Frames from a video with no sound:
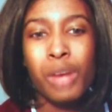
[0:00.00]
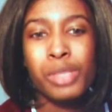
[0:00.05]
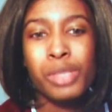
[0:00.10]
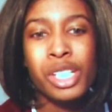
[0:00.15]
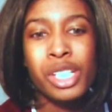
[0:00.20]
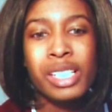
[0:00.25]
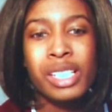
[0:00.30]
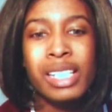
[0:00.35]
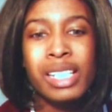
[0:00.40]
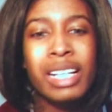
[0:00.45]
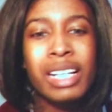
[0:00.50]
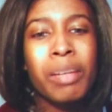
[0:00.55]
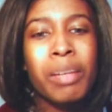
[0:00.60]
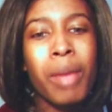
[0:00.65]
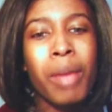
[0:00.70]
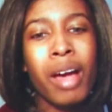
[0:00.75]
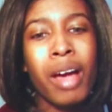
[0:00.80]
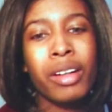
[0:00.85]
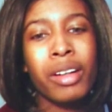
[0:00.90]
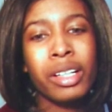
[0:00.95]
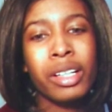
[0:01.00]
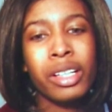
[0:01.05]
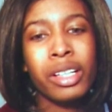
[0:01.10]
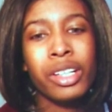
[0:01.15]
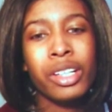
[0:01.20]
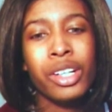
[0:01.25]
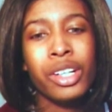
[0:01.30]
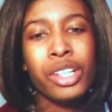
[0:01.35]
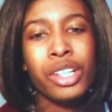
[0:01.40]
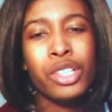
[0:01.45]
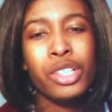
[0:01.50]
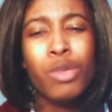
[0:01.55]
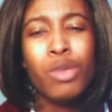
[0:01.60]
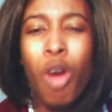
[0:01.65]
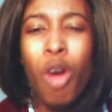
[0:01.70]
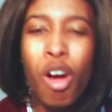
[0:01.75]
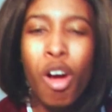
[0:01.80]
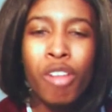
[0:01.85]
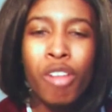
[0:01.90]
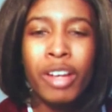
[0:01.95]
Just think about it. You
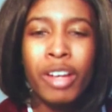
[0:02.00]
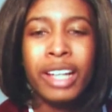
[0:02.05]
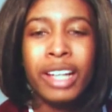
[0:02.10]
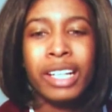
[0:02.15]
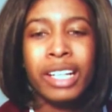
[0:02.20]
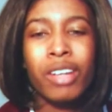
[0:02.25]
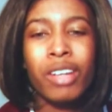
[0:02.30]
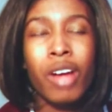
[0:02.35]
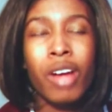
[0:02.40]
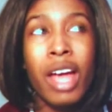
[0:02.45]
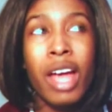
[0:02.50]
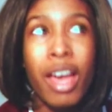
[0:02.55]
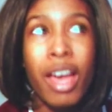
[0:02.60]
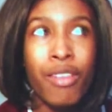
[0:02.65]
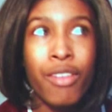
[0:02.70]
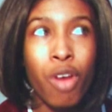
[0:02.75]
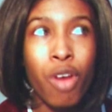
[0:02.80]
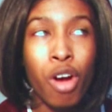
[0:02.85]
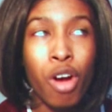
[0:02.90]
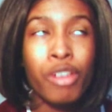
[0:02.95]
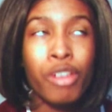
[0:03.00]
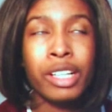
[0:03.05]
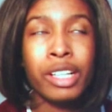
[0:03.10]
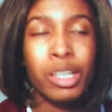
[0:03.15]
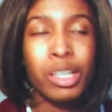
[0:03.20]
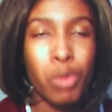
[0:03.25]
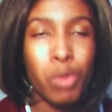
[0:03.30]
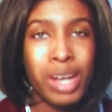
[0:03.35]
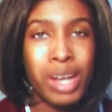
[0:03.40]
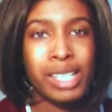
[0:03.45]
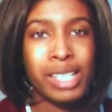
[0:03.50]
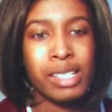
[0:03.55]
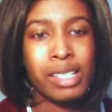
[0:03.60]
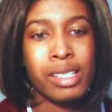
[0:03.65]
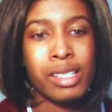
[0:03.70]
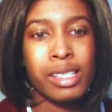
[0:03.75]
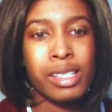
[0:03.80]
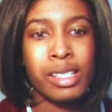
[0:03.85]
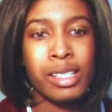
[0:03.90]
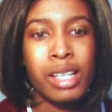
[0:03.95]
already or have already
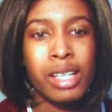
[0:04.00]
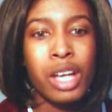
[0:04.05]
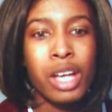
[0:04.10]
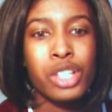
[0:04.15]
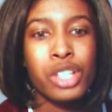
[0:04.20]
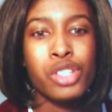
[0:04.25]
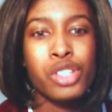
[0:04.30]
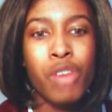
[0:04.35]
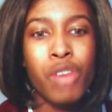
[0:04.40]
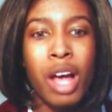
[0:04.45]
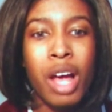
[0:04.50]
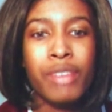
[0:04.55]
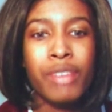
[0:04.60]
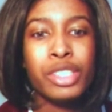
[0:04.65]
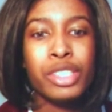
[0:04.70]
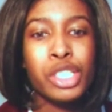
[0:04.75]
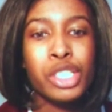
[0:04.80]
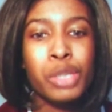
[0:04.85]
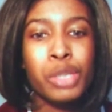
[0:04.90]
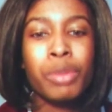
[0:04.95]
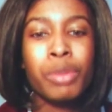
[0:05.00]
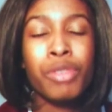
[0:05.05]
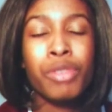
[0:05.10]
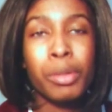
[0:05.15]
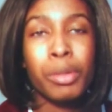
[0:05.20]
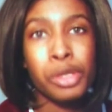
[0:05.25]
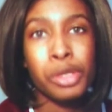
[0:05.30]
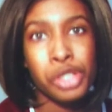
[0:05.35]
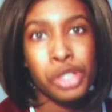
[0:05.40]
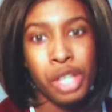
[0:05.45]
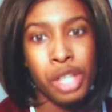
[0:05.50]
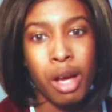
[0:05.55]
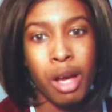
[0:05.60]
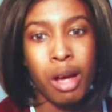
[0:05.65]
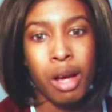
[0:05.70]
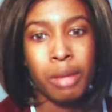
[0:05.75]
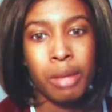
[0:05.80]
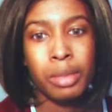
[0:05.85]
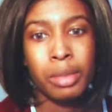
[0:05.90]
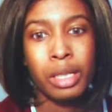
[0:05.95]
wasted driving to and from your
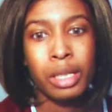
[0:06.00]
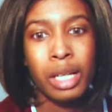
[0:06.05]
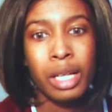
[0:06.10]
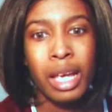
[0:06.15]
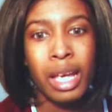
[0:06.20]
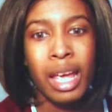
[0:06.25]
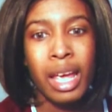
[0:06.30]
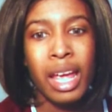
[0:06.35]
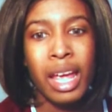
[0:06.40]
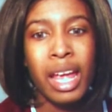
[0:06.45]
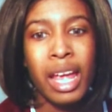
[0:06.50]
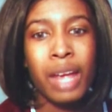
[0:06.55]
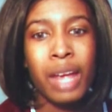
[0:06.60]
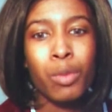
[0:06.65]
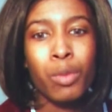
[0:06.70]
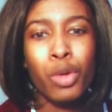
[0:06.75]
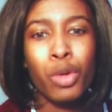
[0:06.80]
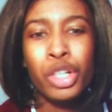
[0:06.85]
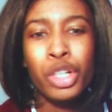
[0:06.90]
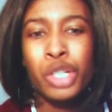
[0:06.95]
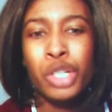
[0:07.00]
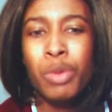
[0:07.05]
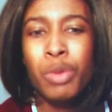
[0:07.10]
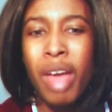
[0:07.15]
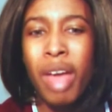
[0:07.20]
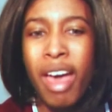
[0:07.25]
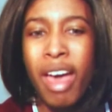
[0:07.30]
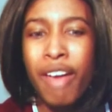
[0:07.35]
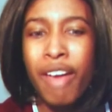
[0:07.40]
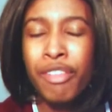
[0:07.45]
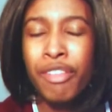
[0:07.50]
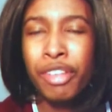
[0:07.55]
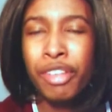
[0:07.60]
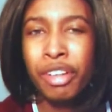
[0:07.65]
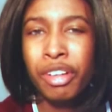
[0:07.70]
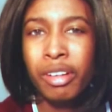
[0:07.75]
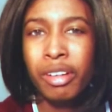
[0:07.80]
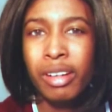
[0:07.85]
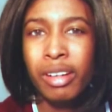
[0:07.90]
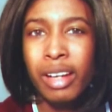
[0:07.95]
job. And were you
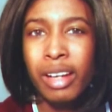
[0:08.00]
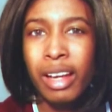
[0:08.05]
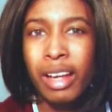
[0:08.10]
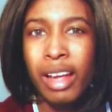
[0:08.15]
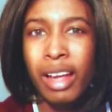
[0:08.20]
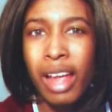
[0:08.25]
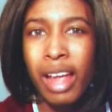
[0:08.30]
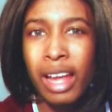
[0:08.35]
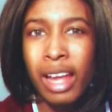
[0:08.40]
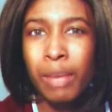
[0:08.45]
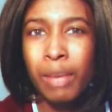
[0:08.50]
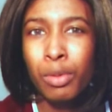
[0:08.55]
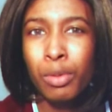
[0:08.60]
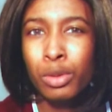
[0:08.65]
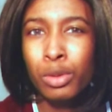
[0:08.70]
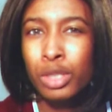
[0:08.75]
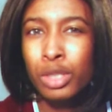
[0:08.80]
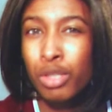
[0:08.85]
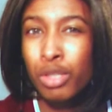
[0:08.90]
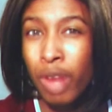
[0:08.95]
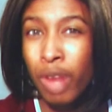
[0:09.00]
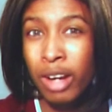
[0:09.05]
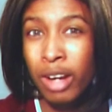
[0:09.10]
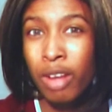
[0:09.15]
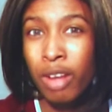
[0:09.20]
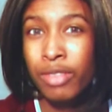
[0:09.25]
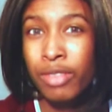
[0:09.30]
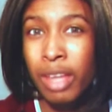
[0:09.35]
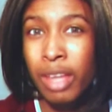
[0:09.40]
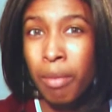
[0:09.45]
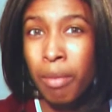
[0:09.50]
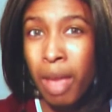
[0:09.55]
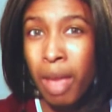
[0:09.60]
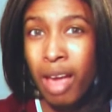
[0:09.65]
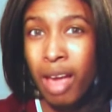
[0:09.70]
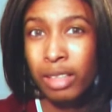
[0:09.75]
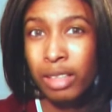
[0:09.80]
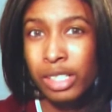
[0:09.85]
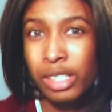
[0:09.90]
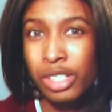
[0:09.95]
ever able to write off that
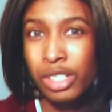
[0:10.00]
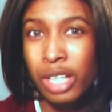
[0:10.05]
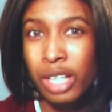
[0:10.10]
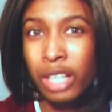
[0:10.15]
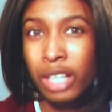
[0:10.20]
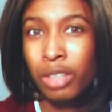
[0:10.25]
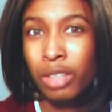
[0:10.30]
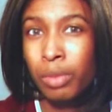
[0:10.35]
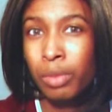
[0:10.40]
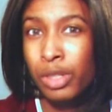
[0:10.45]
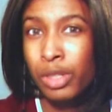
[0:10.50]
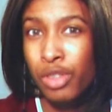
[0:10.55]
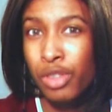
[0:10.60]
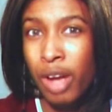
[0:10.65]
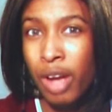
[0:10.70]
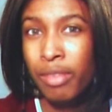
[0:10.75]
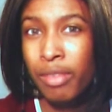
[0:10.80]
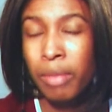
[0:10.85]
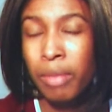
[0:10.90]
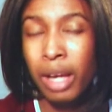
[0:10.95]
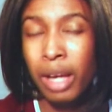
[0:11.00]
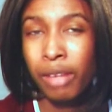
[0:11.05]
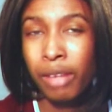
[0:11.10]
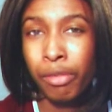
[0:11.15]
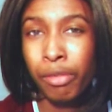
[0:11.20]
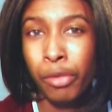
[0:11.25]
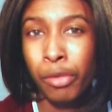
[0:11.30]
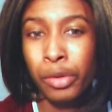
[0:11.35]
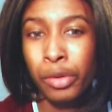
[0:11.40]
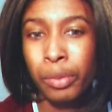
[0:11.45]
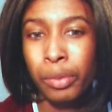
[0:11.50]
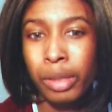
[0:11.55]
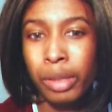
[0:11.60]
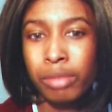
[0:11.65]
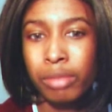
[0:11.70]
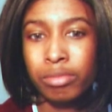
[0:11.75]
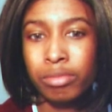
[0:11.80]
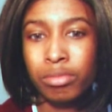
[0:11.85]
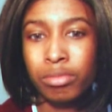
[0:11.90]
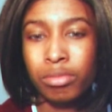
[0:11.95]
mileage that you've been driving back and forth with?
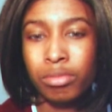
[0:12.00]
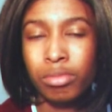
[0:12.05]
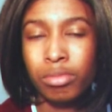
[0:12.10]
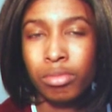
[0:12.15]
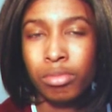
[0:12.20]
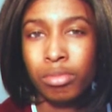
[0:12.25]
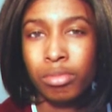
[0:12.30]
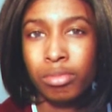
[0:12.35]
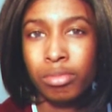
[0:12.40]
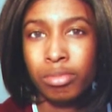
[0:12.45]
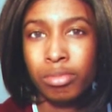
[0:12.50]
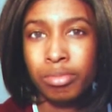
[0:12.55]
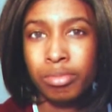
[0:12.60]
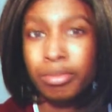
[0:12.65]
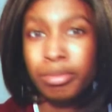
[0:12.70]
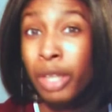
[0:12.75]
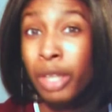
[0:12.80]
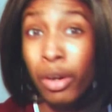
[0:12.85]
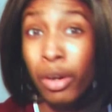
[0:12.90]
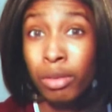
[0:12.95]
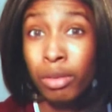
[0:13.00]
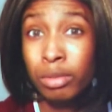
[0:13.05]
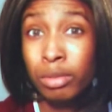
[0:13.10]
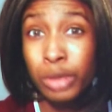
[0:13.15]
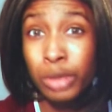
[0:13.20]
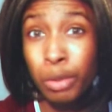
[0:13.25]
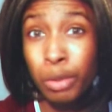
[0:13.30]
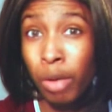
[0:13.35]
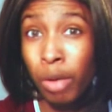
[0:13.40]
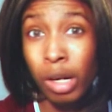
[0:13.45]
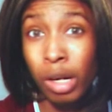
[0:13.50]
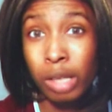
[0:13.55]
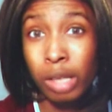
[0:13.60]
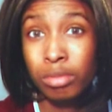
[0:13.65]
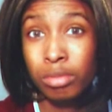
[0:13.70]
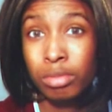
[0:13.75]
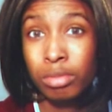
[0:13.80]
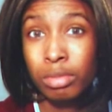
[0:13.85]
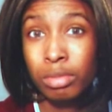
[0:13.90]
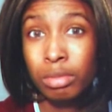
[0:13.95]
No, you weren't.
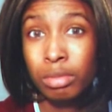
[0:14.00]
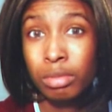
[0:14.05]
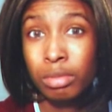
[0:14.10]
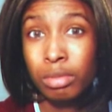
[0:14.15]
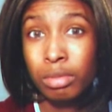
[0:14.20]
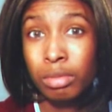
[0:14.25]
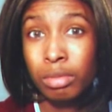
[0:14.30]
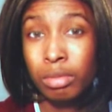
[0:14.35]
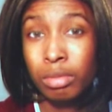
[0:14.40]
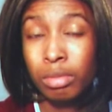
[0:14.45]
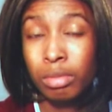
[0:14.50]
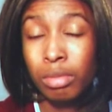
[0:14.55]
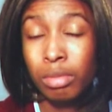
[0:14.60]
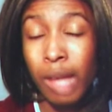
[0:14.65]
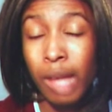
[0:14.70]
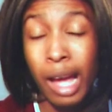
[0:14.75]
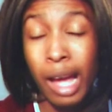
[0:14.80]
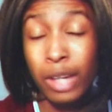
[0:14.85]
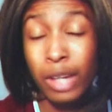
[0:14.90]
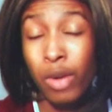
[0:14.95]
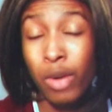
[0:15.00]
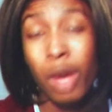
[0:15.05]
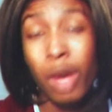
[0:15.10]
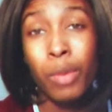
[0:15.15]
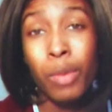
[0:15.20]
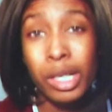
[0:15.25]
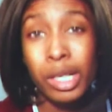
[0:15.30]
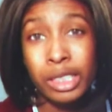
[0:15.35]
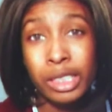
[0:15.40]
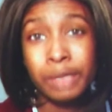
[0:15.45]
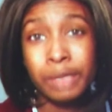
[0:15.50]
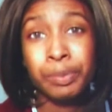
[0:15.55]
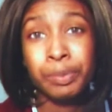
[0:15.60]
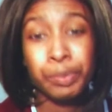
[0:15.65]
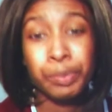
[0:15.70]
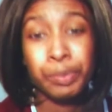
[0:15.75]
I know I wasn't.